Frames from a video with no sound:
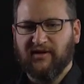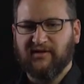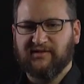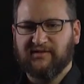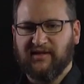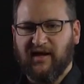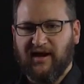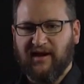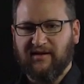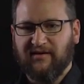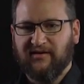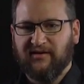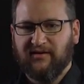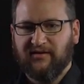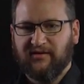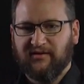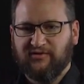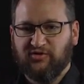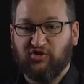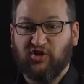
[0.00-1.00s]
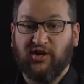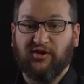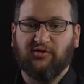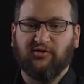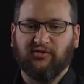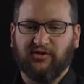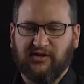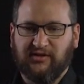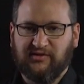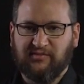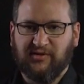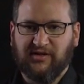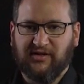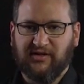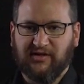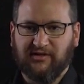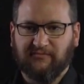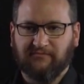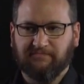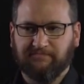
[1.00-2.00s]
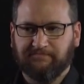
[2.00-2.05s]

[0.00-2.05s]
a site, generally speaking.